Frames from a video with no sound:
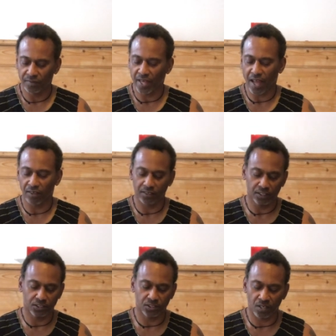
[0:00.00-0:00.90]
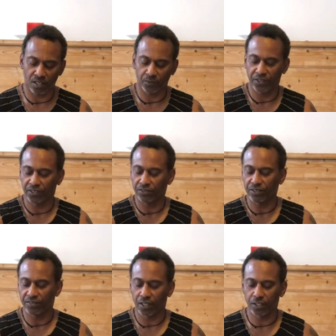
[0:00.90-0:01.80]
Now, let's start with the
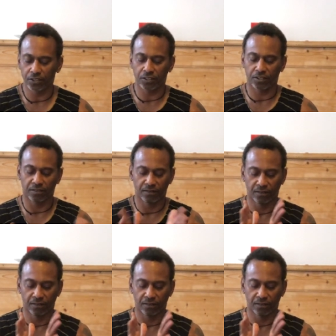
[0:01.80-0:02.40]
reverse.